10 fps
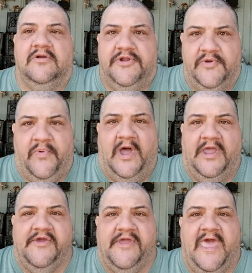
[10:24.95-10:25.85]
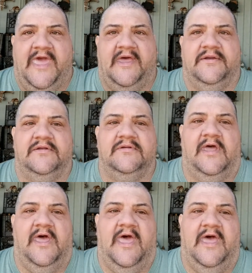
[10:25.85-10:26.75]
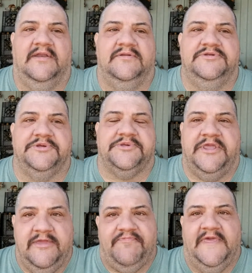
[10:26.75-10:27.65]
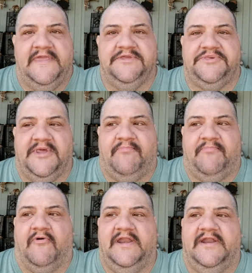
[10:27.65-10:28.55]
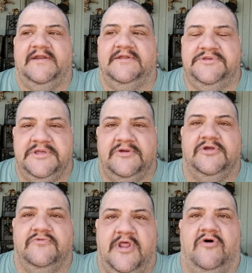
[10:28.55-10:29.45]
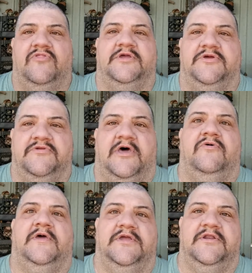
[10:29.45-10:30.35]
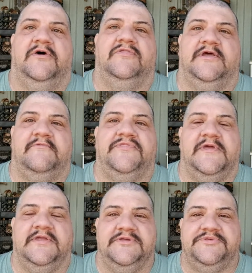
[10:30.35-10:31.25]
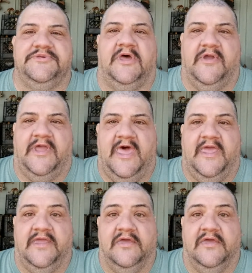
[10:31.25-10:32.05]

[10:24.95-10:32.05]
Do what you can and just keep things separated until you know that everything is okay.